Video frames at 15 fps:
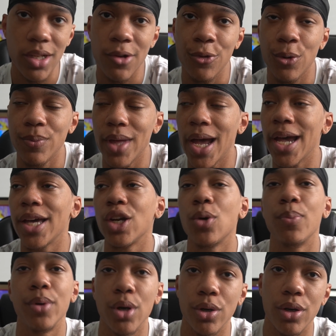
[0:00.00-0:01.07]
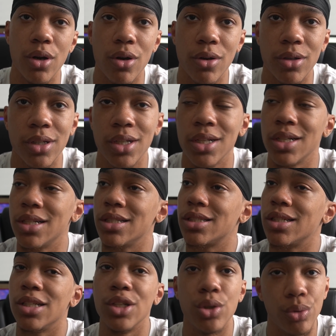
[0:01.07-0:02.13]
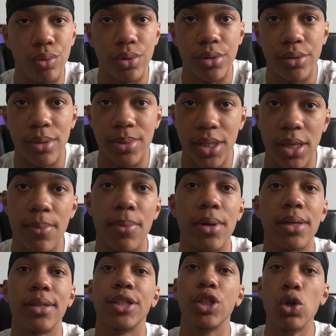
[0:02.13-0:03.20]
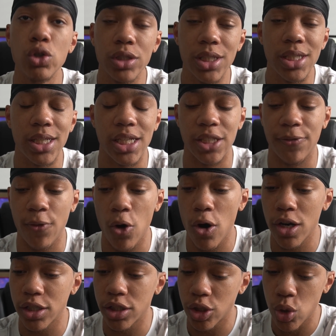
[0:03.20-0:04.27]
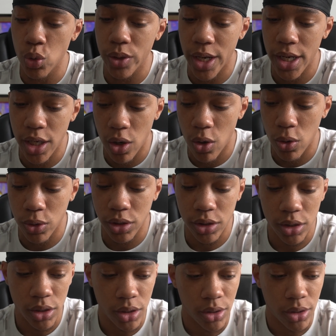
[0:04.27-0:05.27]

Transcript: from that it'll build on to news. You know what I'm saying? But usually, as far as 2K goes,